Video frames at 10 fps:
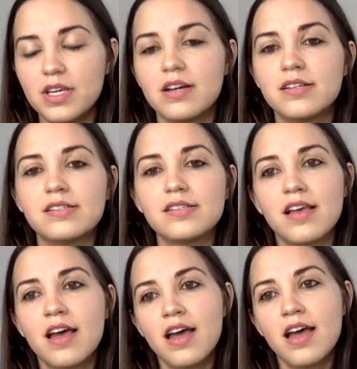
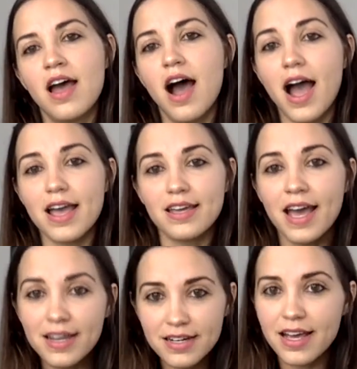because I
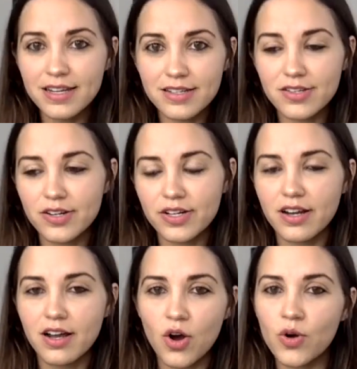can
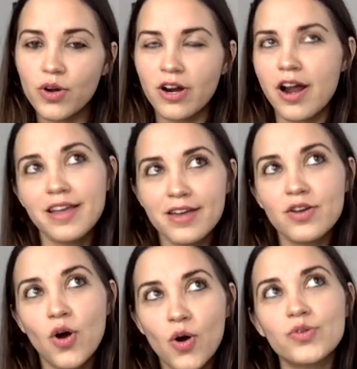I
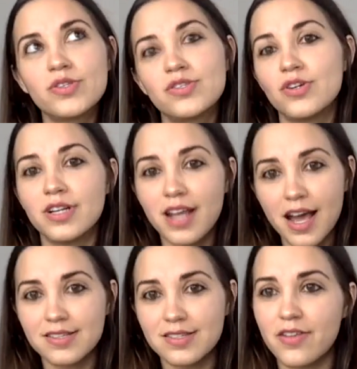can host certain
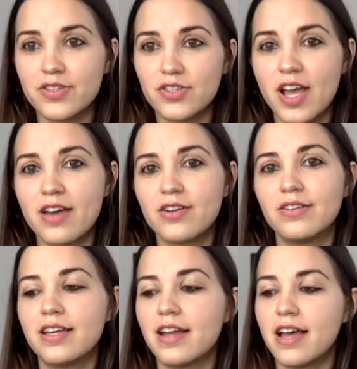guests on this
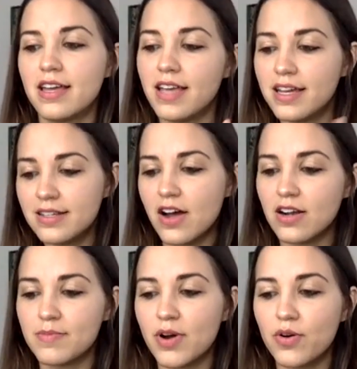channel, and I can
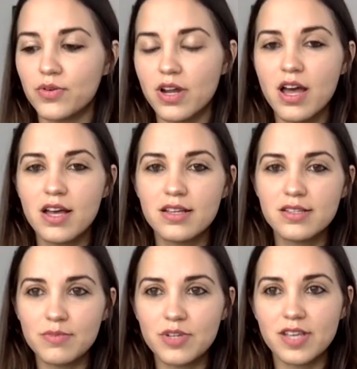talk about
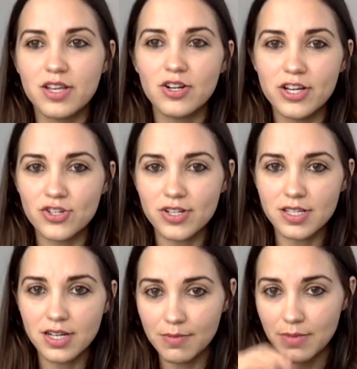subjects that you're
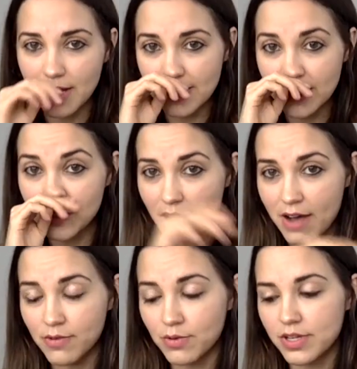interested in because I do
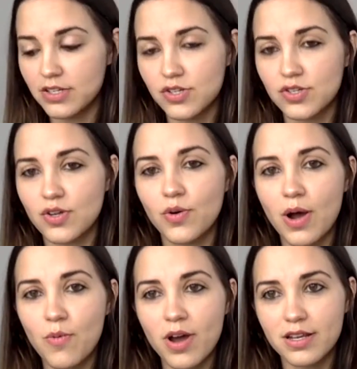have a reach. So
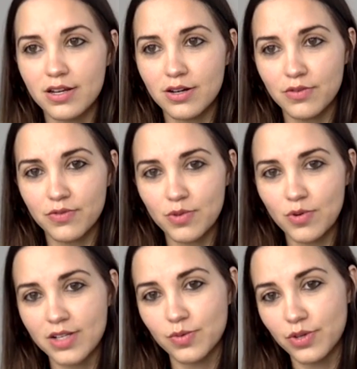I want to hear from you
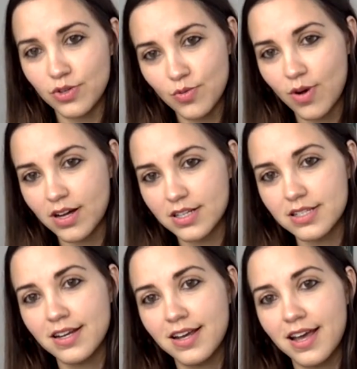guys what you want
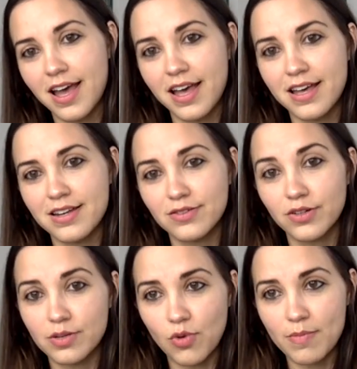and
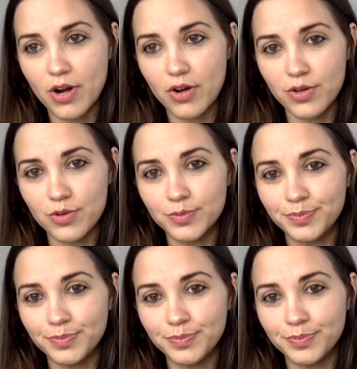learn more about you.